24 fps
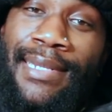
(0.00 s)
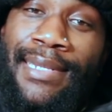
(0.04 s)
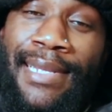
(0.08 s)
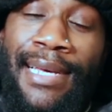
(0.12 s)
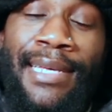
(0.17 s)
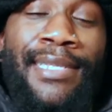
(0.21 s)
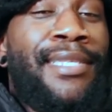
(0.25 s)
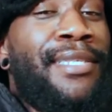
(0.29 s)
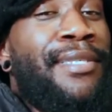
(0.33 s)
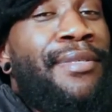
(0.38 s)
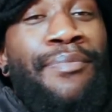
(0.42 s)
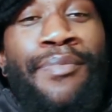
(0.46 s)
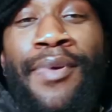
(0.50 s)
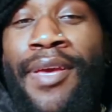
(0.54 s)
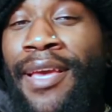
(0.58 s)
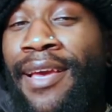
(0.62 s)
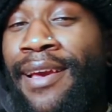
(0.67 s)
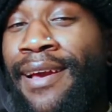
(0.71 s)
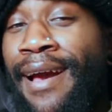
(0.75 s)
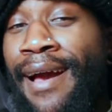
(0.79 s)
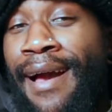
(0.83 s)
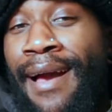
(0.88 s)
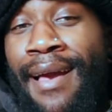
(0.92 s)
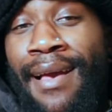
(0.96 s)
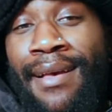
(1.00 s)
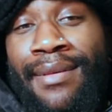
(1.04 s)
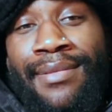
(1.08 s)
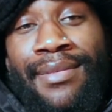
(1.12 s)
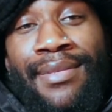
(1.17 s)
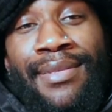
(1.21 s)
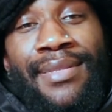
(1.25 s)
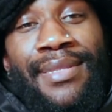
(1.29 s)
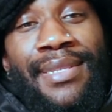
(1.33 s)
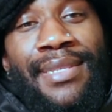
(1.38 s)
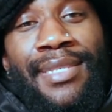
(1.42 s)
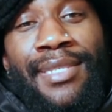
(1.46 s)
this is me,
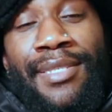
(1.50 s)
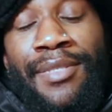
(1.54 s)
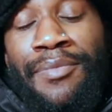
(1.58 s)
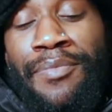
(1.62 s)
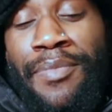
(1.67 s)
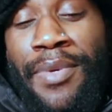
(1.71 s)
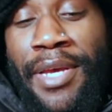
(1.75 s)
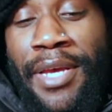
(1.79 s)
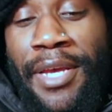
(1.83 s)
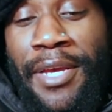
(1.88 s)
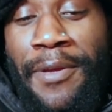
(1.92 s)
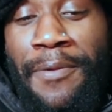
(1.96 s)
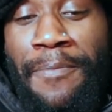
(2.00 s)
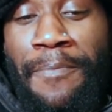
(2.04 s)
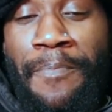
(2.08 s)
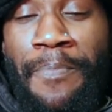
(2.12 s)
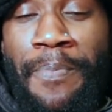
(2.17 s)
guys. This is me.